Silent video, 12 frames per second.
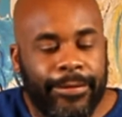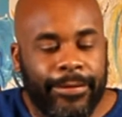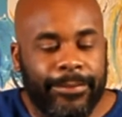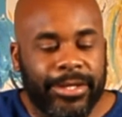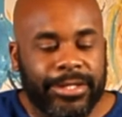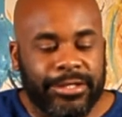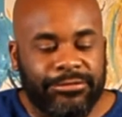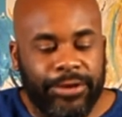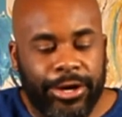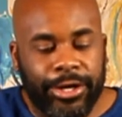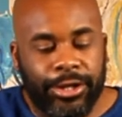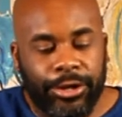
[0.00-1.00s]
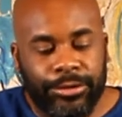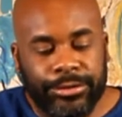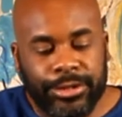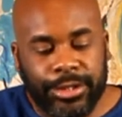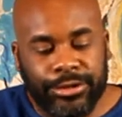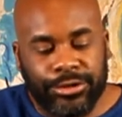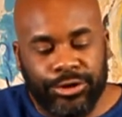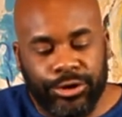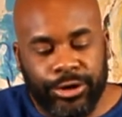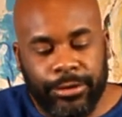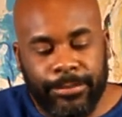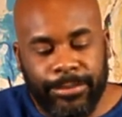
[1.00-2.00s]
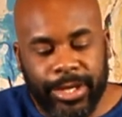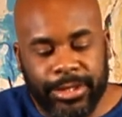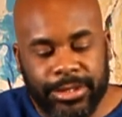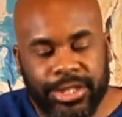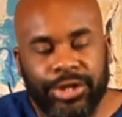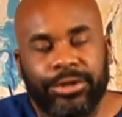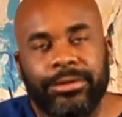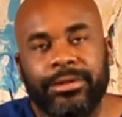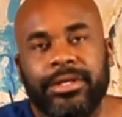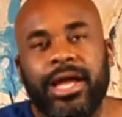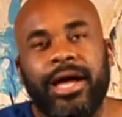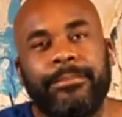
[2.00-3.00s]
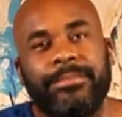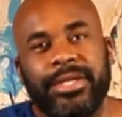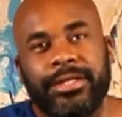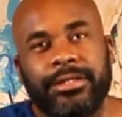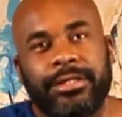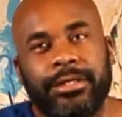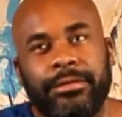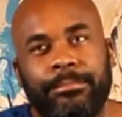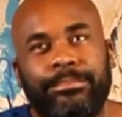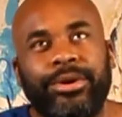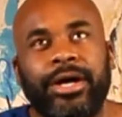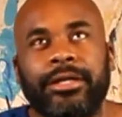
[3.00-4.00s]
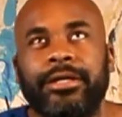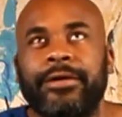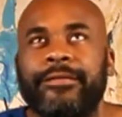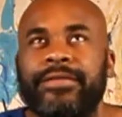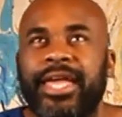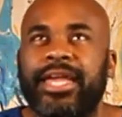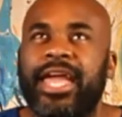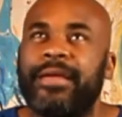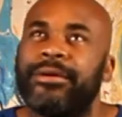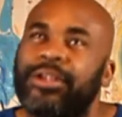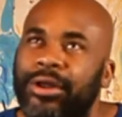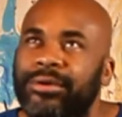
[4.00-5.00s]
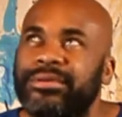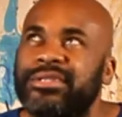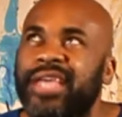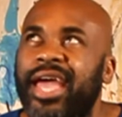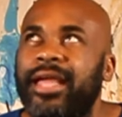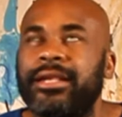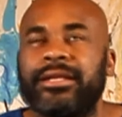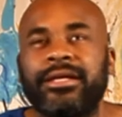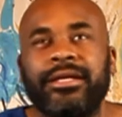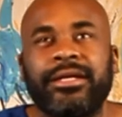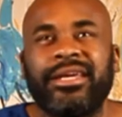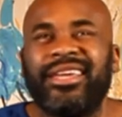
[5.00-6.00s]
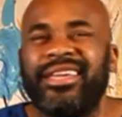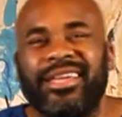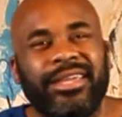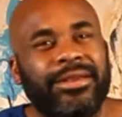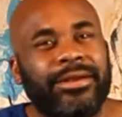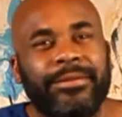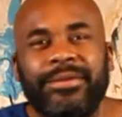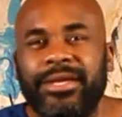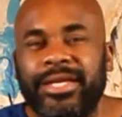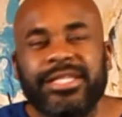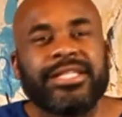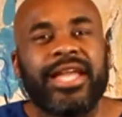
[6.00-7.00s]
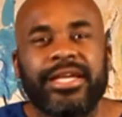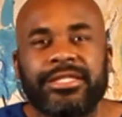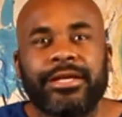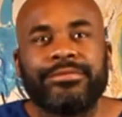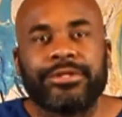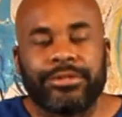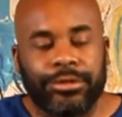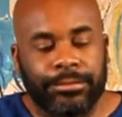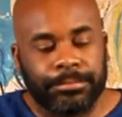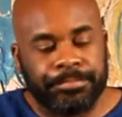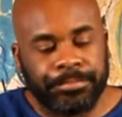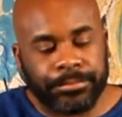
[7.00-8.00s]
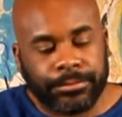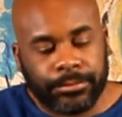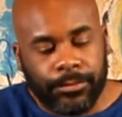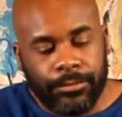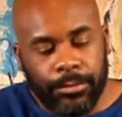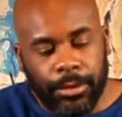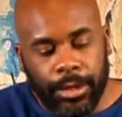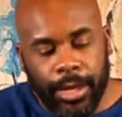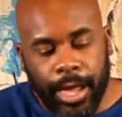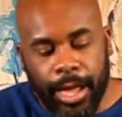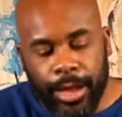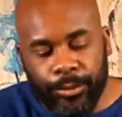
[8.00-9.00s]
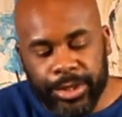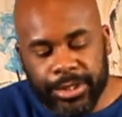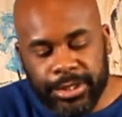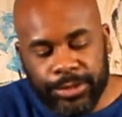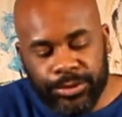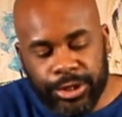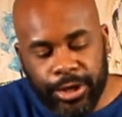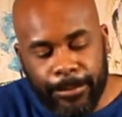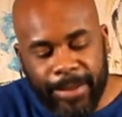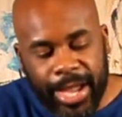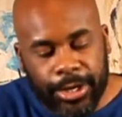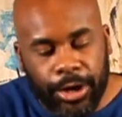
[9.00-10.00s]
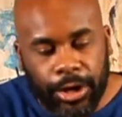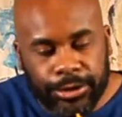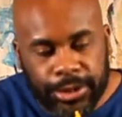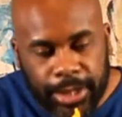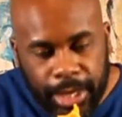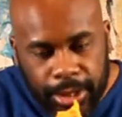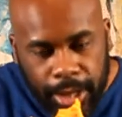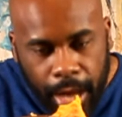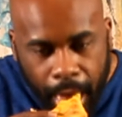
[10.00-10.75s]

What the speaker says: because it's very close and it's good, but it's still not meat. But they came close, and you know what I mean? It's a nice substitute. When you combine it all together,